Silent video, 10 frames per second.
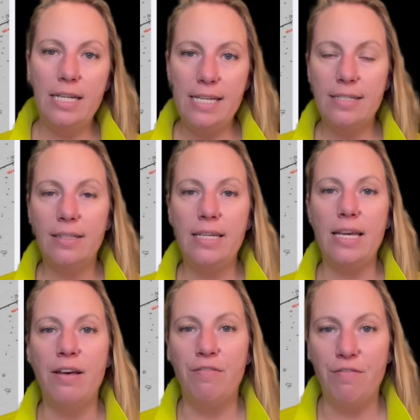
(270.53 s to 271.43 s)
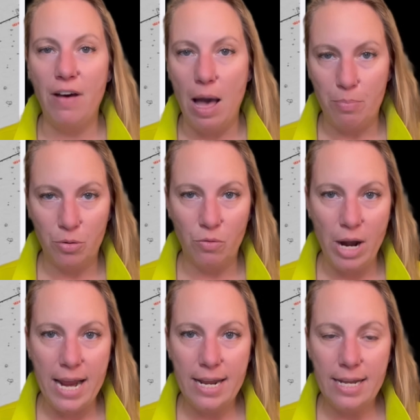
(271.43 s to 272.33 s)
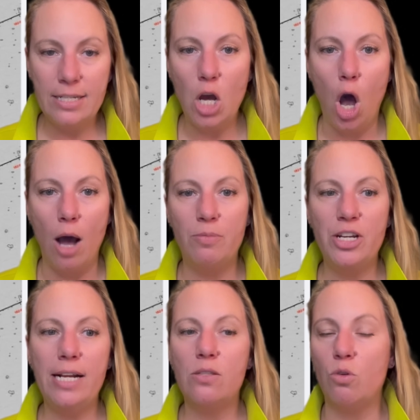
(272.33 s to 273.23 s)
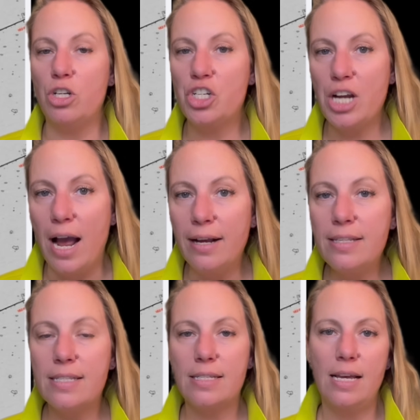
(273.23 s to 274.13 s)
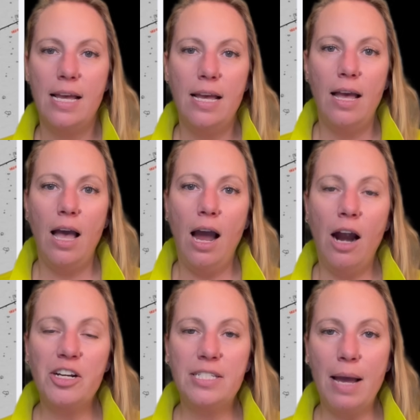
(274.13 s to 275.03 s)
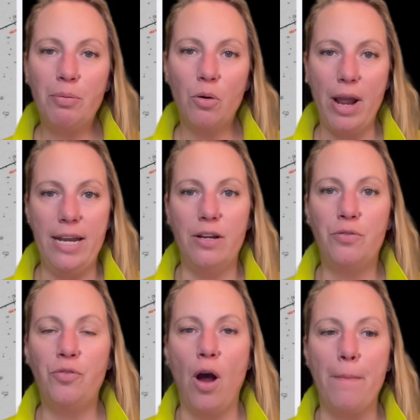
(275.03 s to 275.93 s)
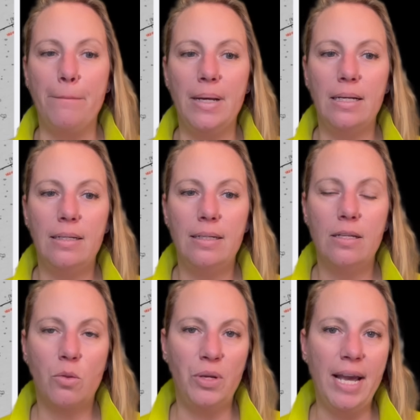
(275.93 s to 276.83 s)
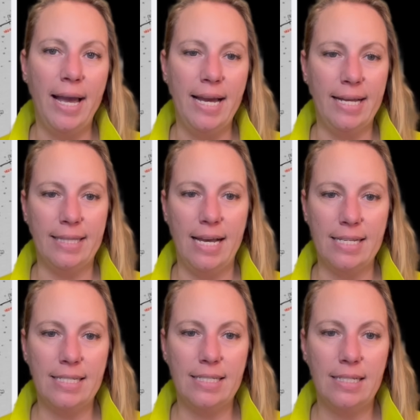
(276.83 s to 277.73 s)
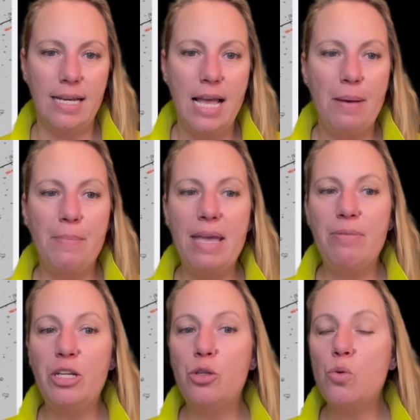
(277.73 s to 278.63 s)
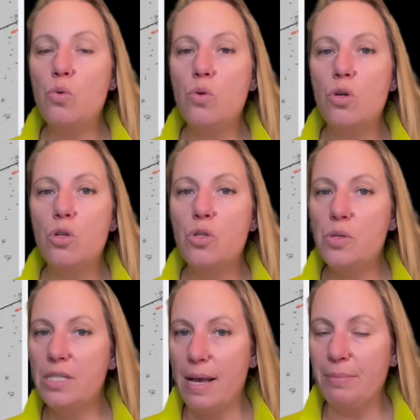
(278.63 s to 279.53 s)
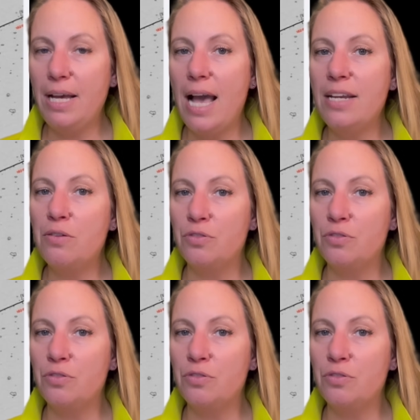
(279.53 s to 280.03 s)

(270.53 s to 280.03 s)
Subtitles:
easily evaporated, objects or chunks are separated from 3i Atlas, maybe due to some kind of